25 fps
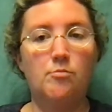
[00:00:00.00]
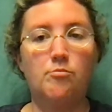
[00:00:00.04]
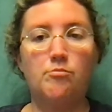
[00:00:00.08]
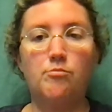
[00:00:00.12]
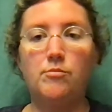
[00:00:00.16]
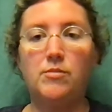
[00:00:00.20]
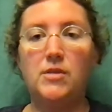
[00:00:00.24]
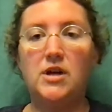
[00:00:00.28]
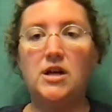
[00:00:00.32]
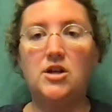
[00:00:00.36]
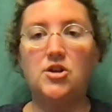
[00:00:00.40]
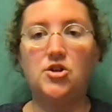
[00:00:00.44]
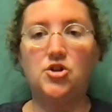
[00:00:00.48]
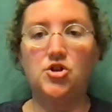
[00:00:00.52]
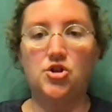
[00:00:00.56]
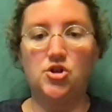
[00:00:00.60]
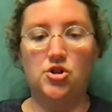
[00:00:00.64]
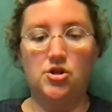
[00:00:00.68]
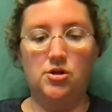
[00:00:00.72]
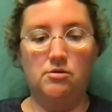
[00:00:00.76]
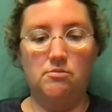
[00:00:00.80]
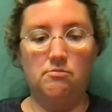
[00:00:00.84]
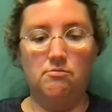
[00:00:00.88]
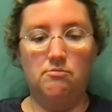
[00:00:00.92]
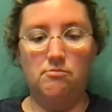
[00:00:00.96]

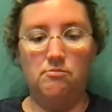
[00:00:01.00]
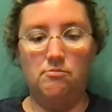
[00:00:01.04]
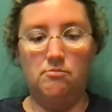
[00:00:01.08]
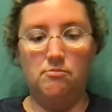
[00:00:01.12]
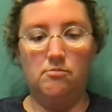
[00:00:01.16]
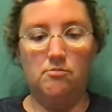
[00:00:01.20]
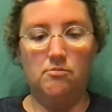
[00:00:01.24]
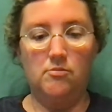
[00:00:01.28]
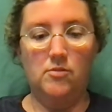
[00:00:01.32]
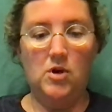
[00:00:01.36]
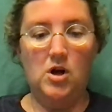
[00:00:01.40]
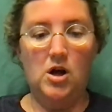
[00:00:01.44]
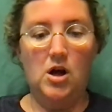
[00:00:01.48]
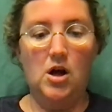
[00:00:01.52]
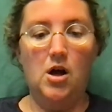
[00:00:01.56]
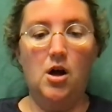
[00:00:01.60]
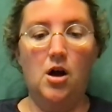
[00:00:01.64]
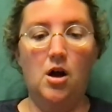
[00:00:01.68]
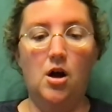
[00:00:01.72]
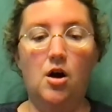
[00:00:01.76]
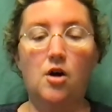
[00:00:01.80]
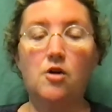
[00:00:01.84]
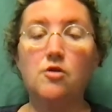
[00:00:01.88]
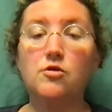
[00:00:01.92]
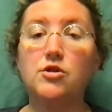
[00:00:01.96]
Beach.
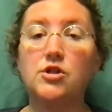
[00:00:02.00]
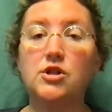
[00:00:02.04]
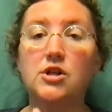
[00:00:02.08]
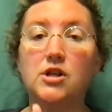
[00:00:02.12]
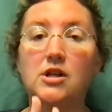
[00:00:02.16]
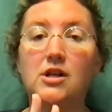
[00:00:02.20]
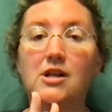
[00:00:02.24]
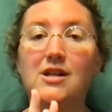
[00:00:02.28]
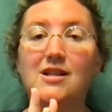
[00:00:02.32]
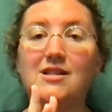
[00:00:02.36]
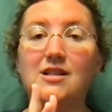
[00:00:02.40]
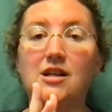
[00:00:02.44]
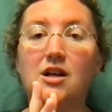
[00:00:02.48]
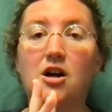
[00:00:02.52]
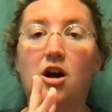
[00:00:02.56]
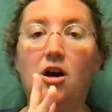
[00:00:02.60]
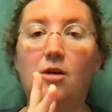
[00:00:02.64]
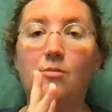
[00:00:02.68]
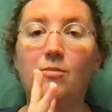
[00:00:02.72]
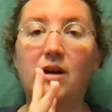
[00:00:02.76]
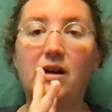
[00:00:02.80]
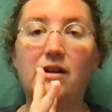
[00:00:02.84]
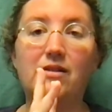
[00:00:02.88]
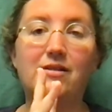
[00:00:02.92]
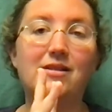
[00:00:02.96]
Ocean is a
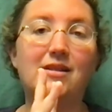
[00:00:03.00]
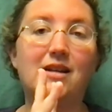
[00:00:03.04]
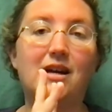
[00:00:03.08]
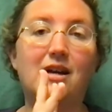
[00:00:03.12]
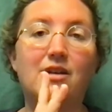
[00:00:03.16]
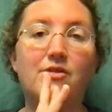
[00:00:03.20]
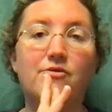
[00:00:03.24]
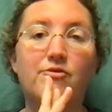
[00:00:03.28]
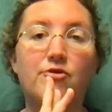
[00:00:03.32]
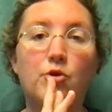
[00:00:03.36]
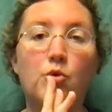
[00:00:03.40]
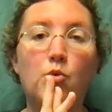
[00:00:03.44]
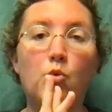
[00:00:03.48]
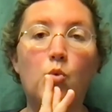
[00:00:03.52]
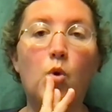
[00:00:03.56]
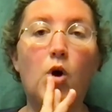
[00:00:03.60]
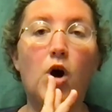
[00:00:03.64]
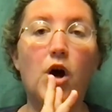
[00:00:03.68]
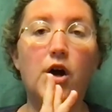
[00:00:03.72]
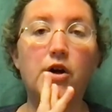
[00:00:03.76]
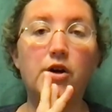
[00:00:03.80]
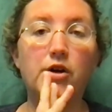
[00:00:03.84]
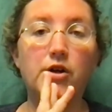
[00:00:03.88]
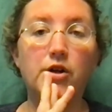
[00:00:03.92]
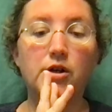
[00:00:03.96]
compound sign for
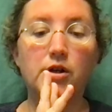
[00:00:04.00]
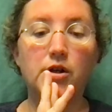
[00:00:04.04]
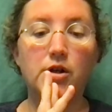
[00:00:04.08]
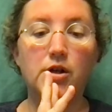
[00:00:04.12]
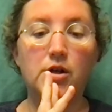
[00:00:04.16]
water,